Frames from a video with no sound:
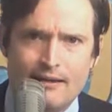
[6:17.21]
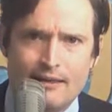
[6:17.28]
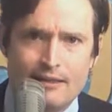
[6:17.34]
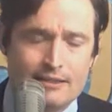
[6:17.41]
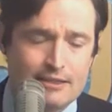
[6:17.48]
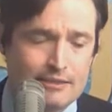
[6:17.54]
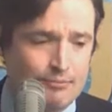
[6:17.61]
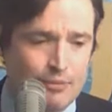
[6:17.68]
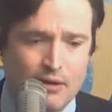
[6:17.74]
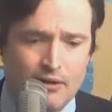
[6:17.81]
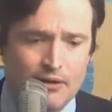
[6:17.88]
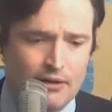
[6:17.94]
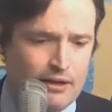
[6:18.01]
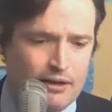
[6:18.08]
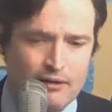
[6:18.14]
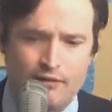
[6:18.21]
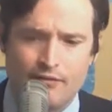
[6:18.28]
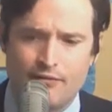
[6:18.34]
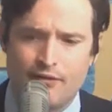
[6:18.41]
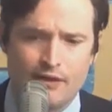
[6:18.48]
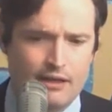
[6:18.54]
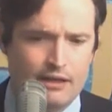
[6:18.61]
is a part
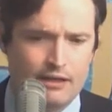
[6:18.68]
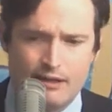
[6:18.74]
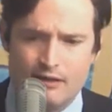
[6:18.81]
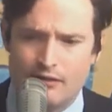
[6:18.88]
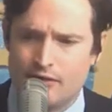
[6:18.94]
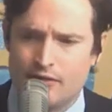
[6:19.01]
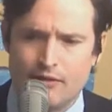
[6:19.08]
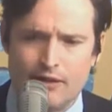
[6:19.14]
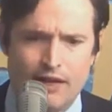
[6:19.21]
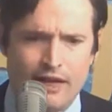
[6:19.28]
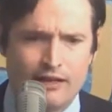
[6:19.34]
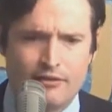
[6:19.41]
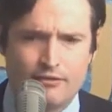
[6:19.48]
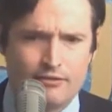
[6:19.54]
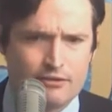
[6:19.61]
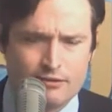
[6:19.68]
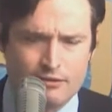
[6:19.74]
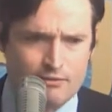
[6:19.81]
of, eh, who has